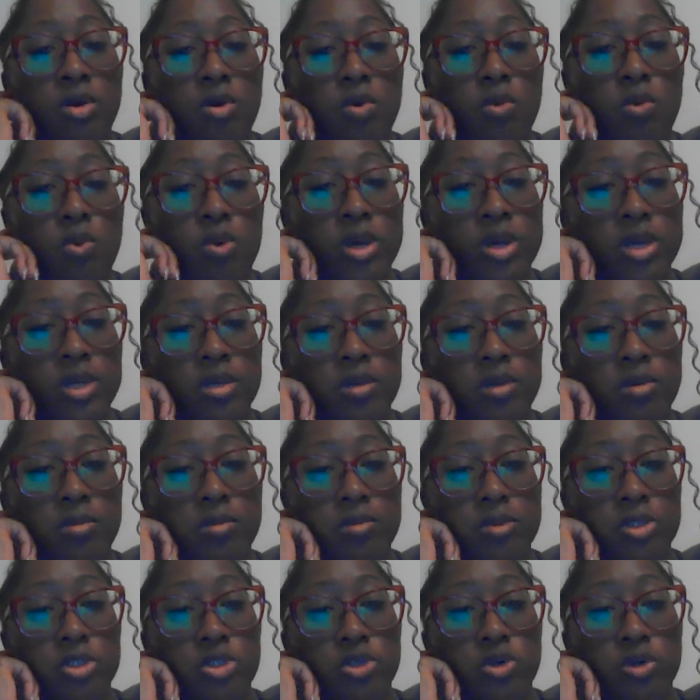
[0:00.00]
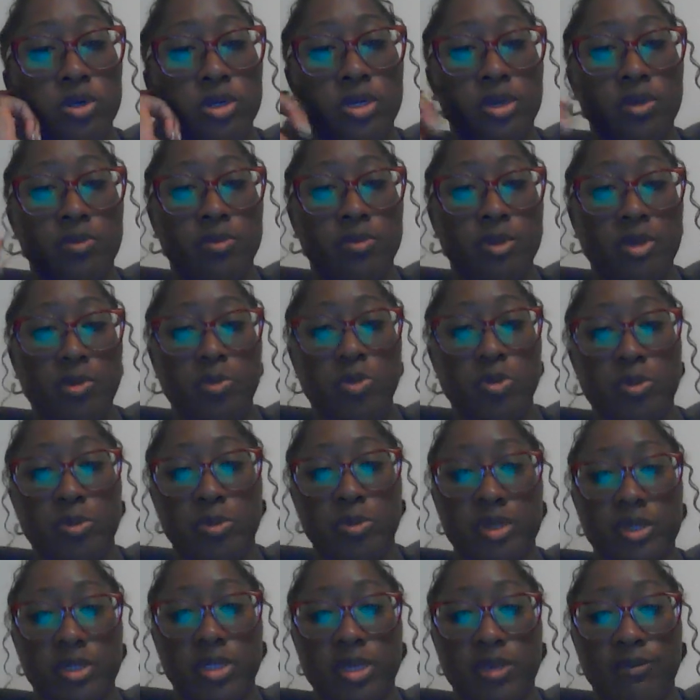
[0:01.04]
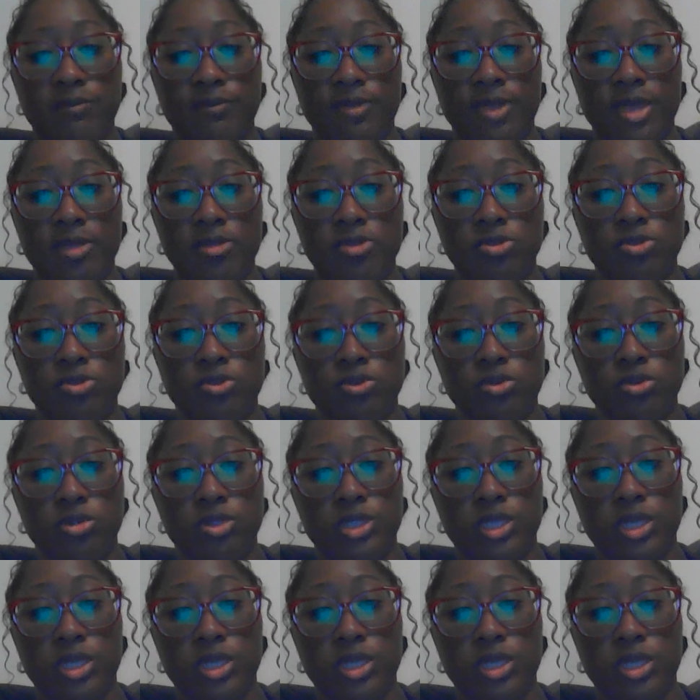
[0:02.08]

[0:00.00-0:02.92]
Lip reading: one, majority of people believed that school